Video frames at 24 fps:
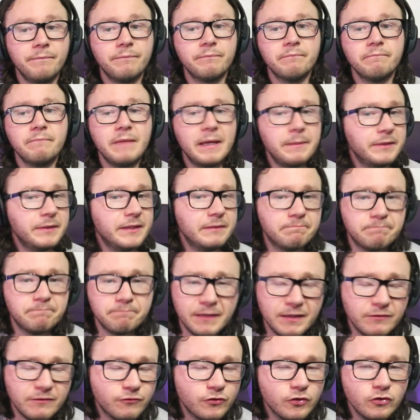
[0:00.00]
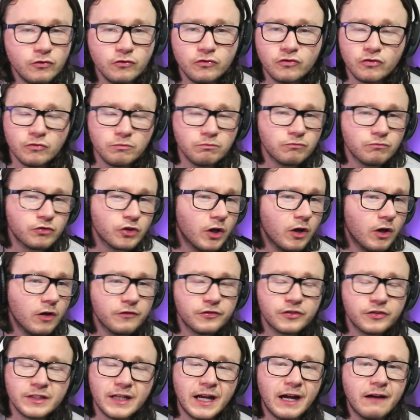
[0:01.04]
maybe been through some sort
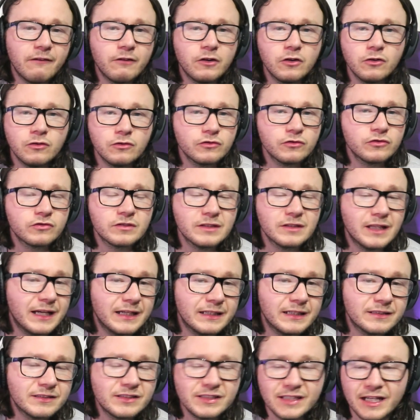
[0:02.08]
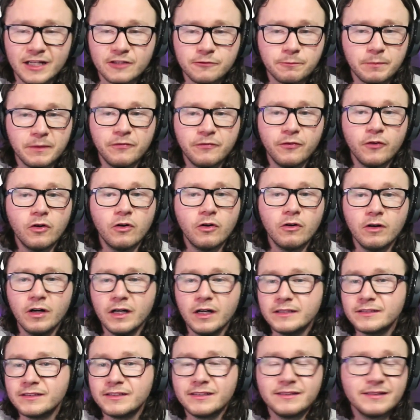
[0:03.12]
of scenarios like she has before,
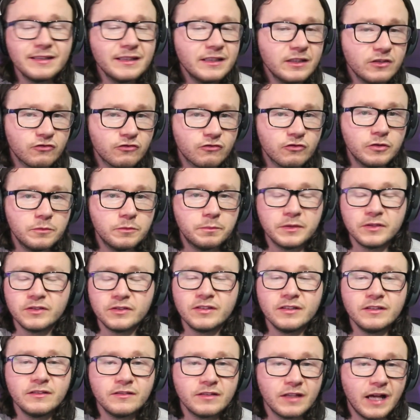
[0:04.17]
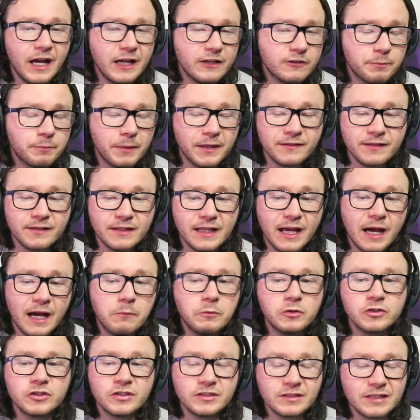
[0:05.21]
and she's in this group and she's expressing how
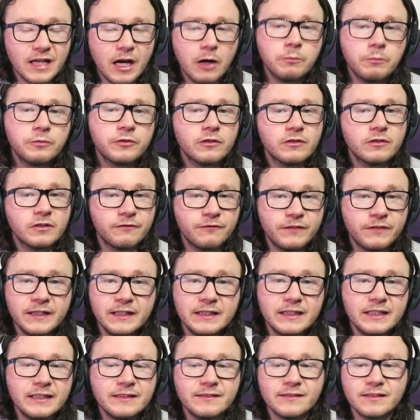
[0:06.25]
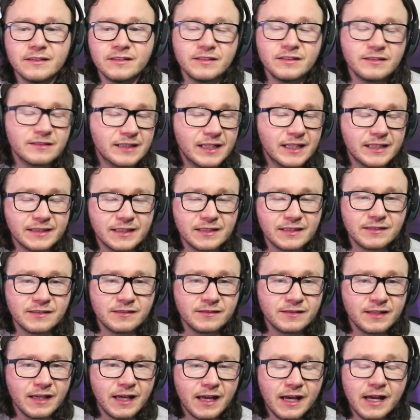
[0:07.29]
much it helps her and her feelings, and she's glad that
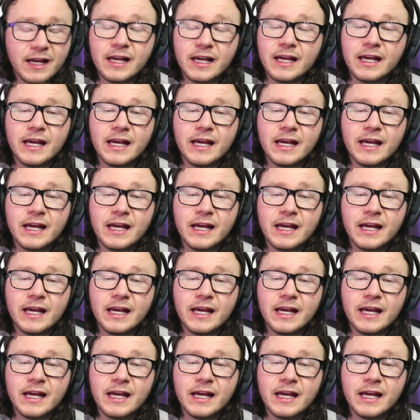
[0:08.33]
she's there.